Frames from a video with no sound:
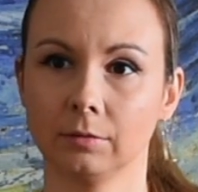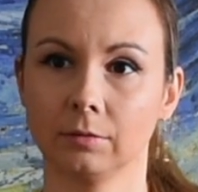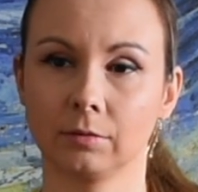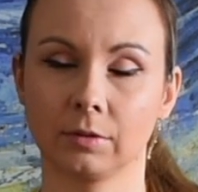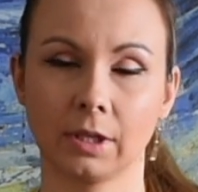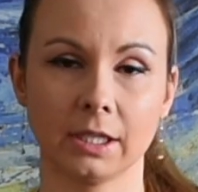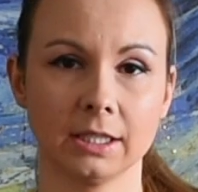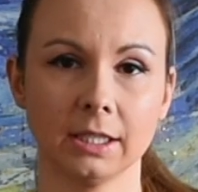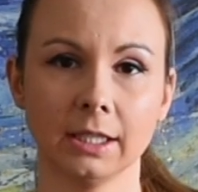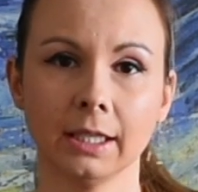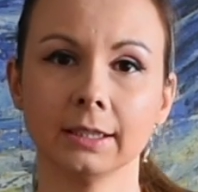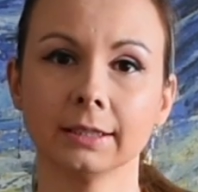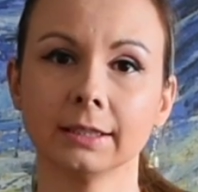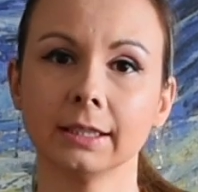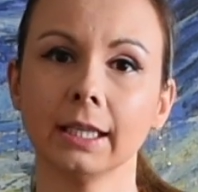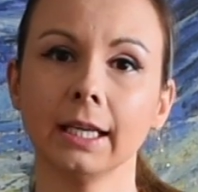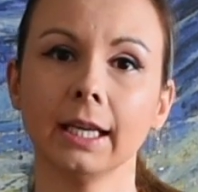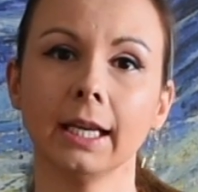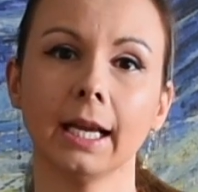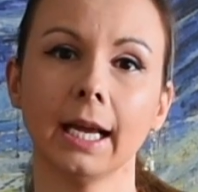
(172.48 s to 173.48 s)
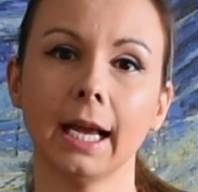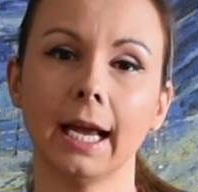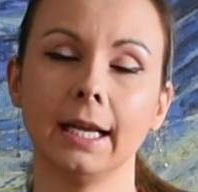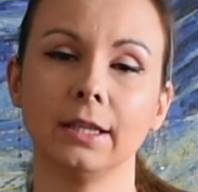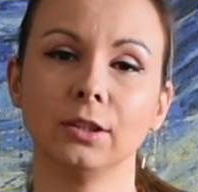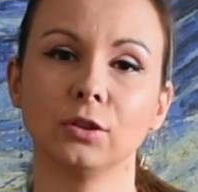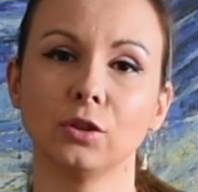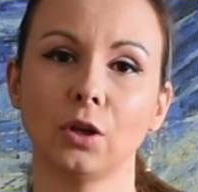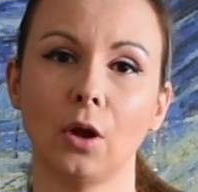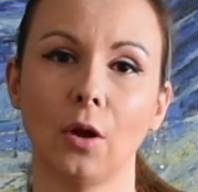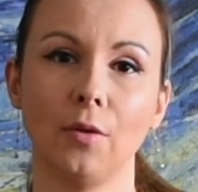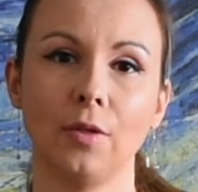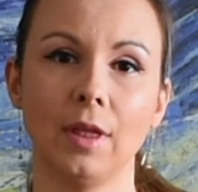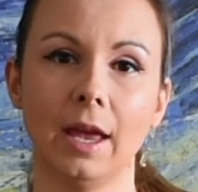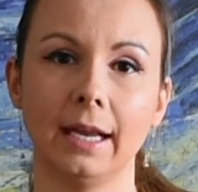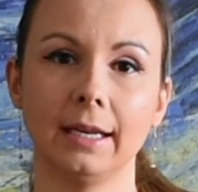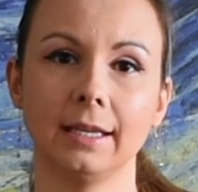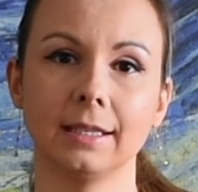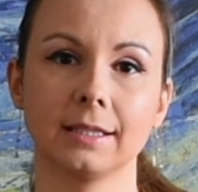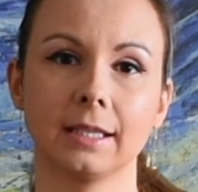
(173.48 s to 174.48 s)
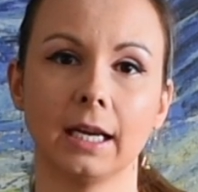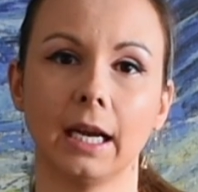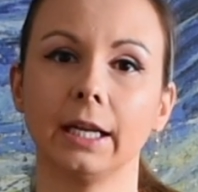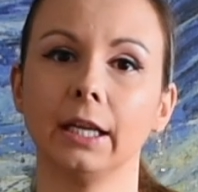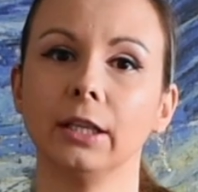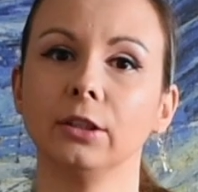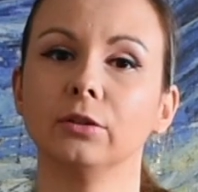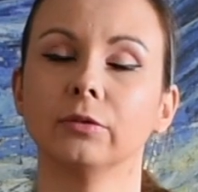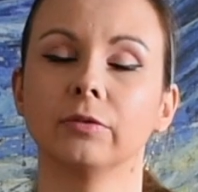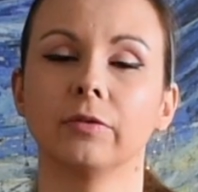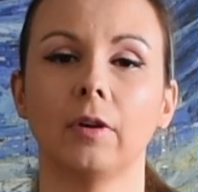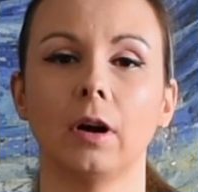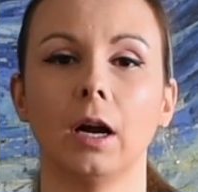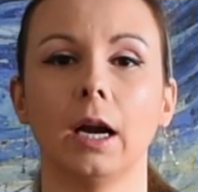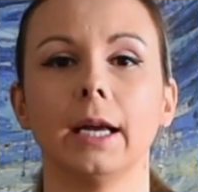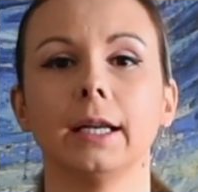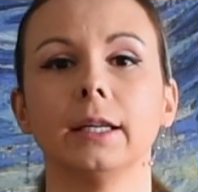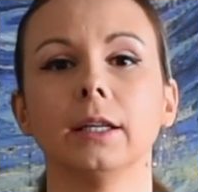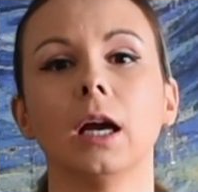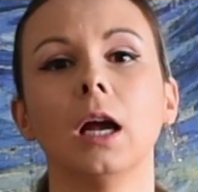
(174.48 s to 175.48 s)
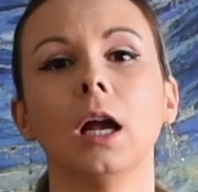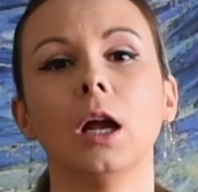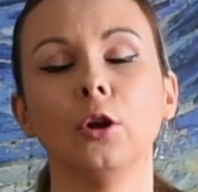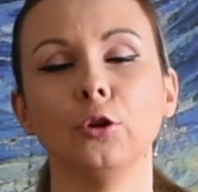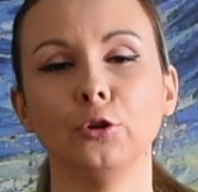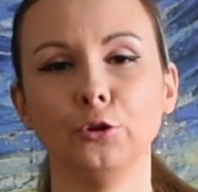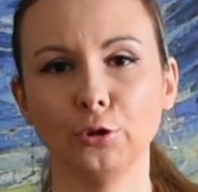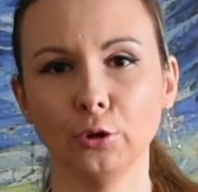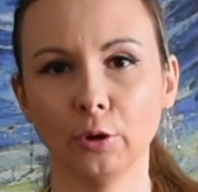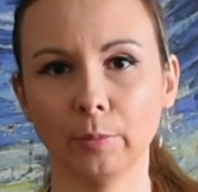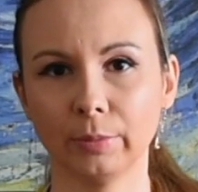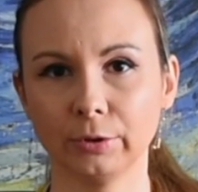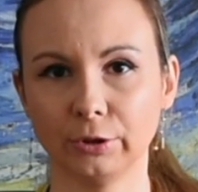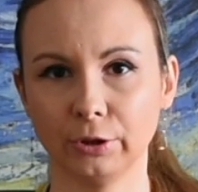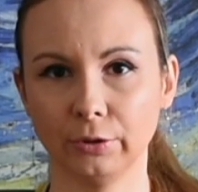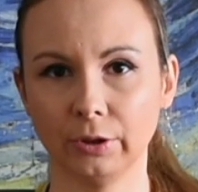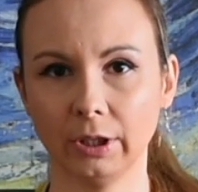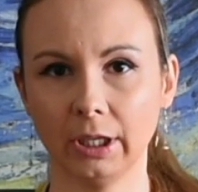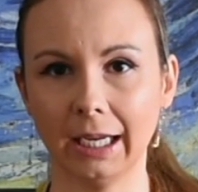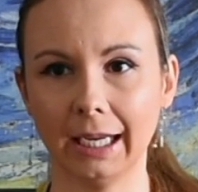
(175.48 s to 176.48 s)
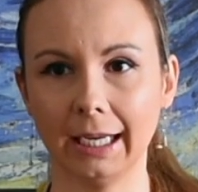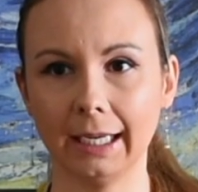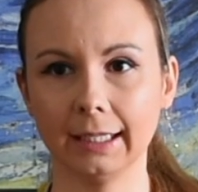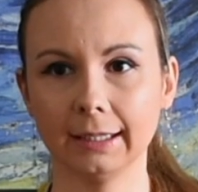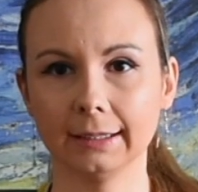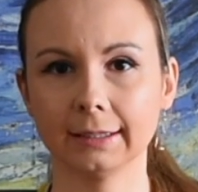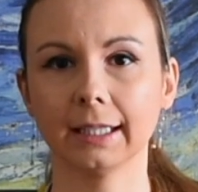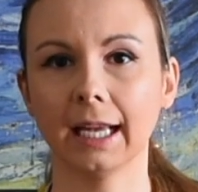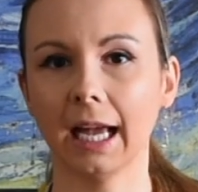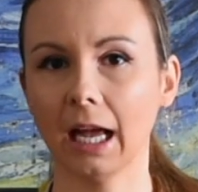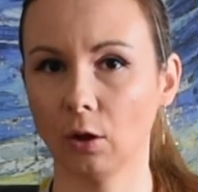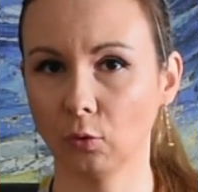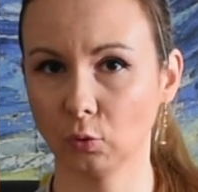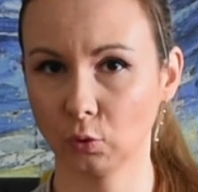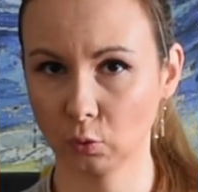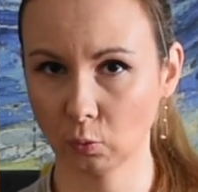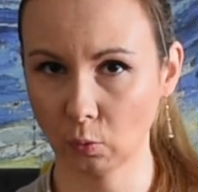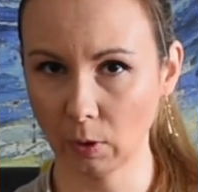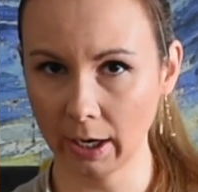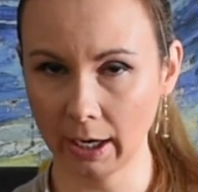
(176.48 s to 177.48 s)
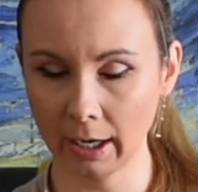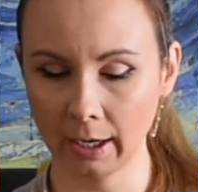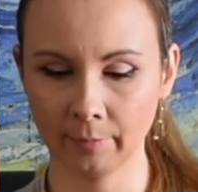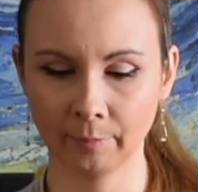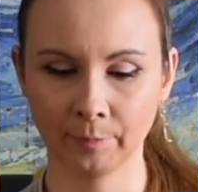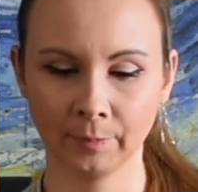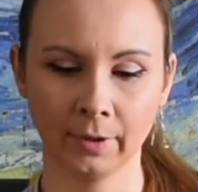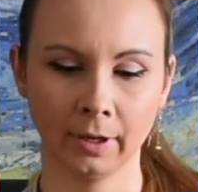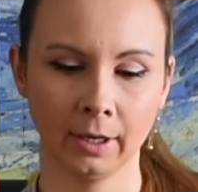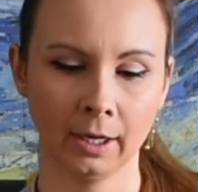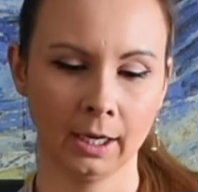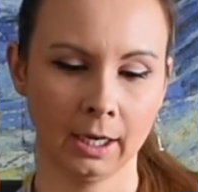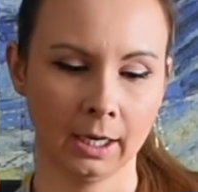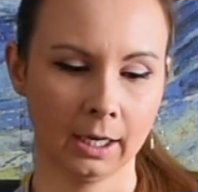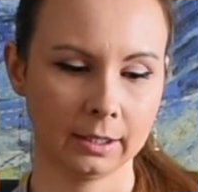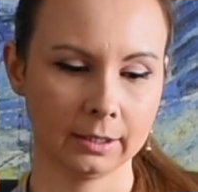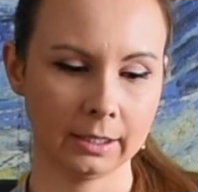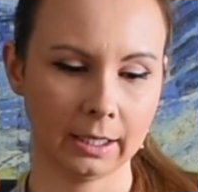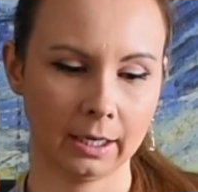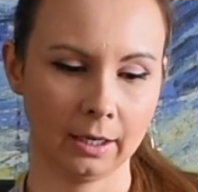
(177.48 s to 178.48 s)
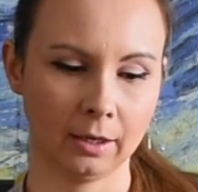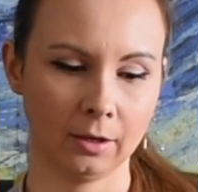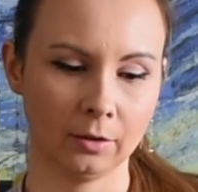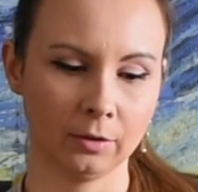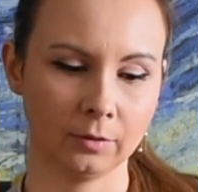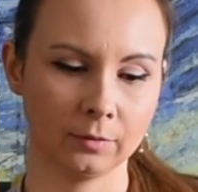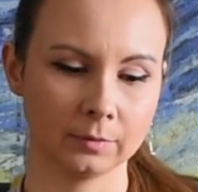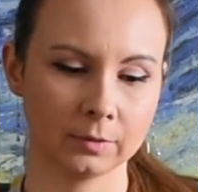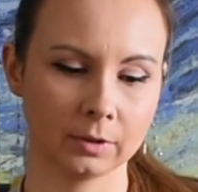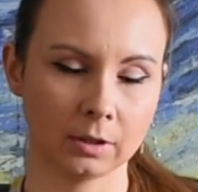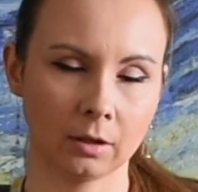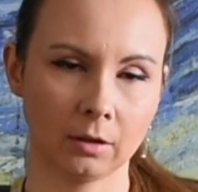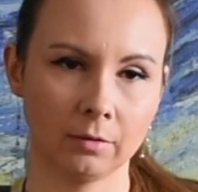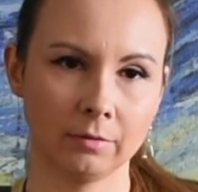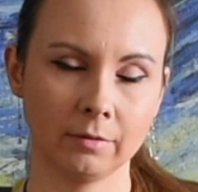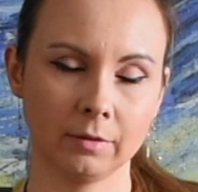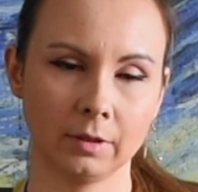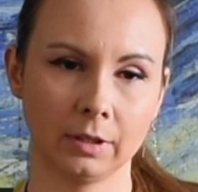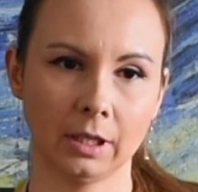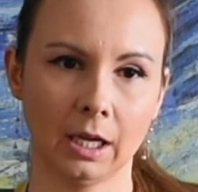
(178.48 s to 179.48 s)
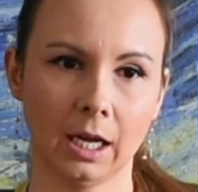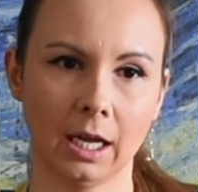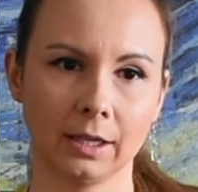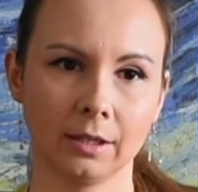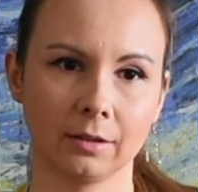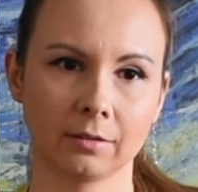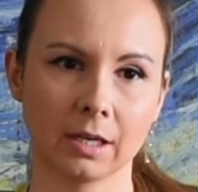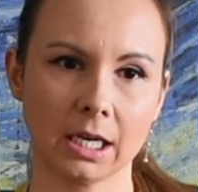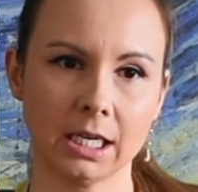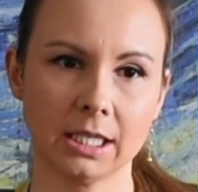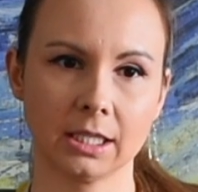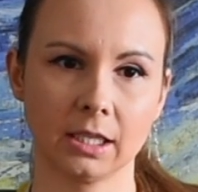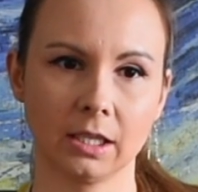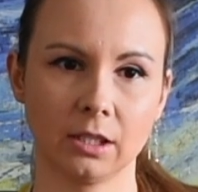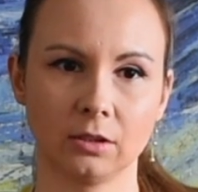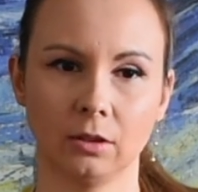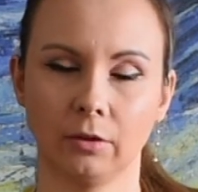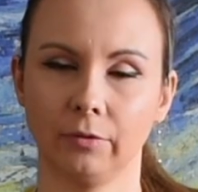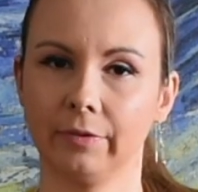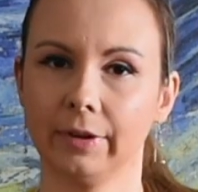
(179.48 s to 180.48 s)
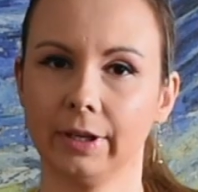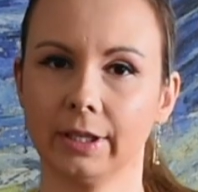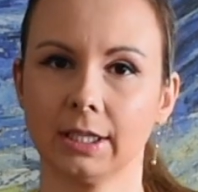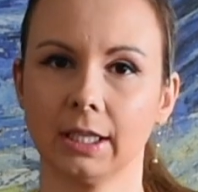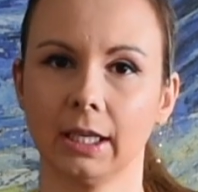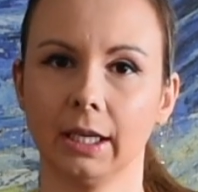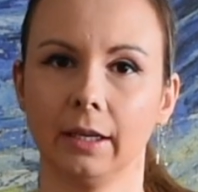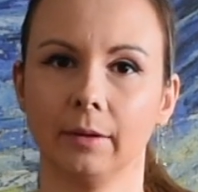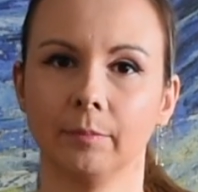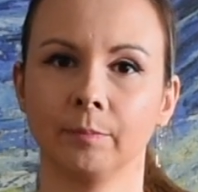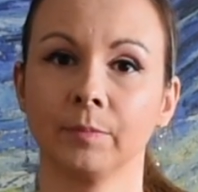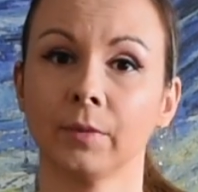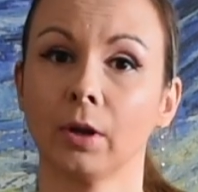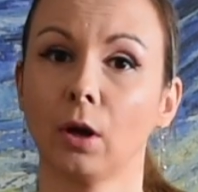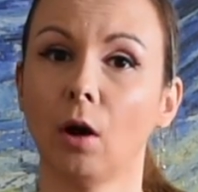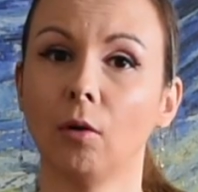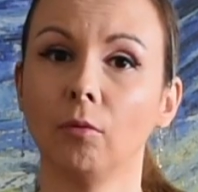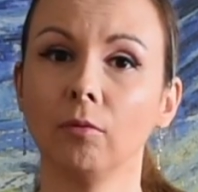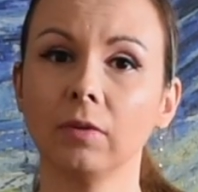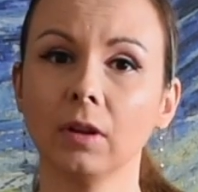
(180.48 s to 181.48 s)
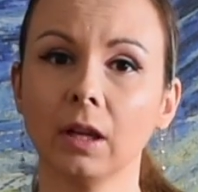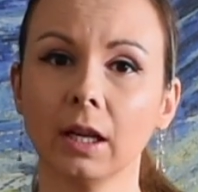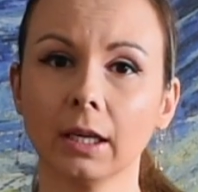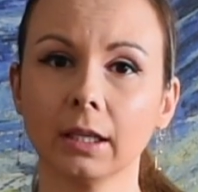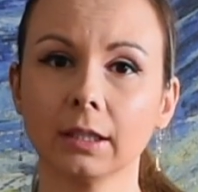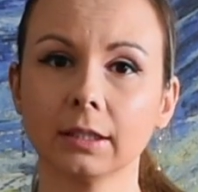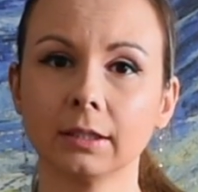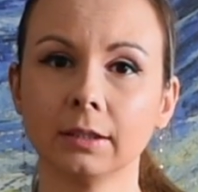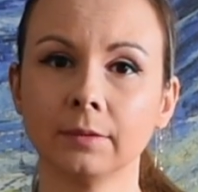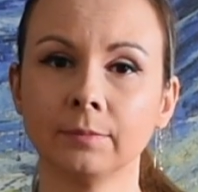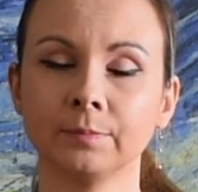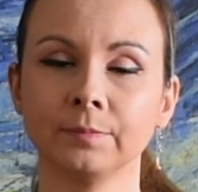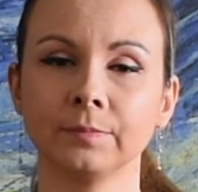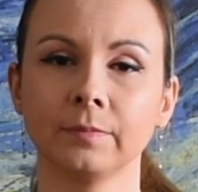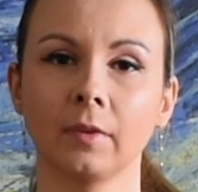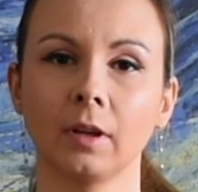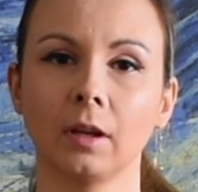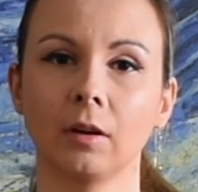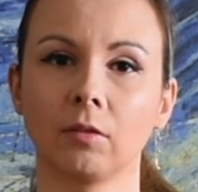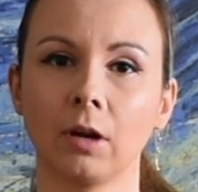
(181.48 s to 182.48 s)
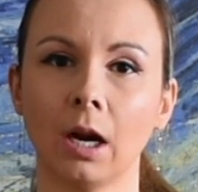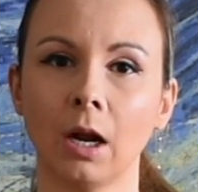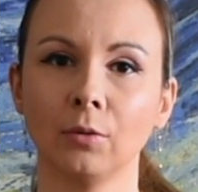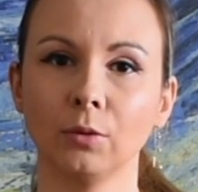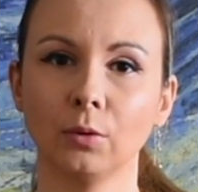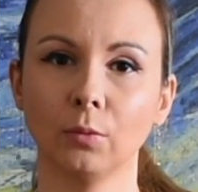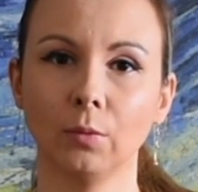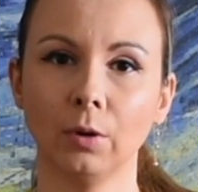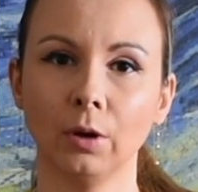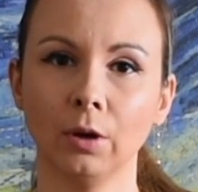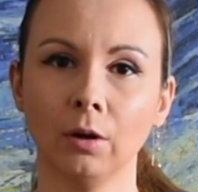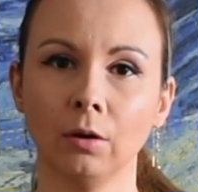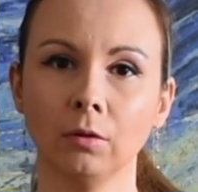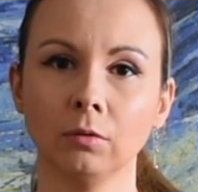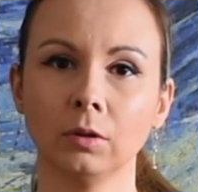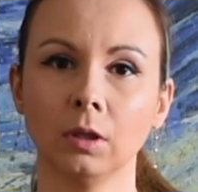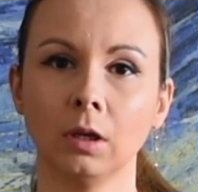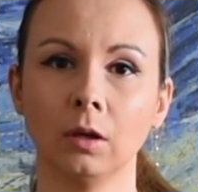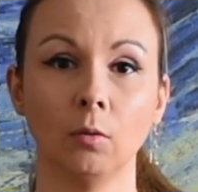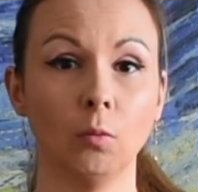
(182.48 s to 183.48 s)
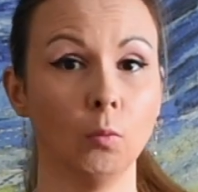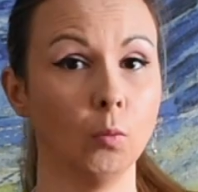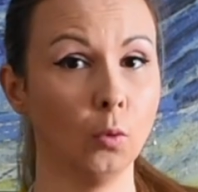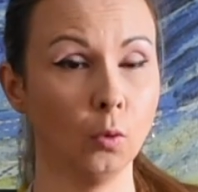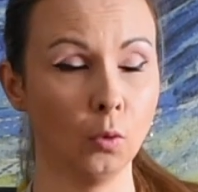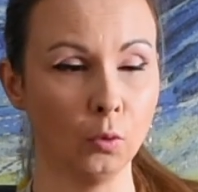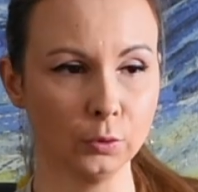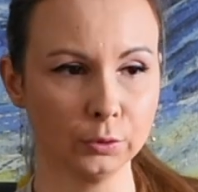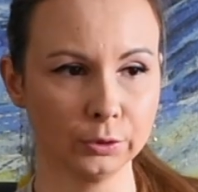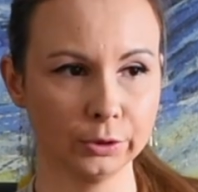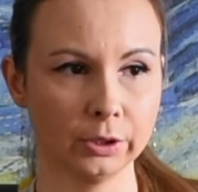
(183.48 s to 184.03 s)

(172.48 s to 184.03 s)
residency, and so they're deciding to find new opportunities elsewhere. Now, the other reason is obviously conflicts around the world, wars.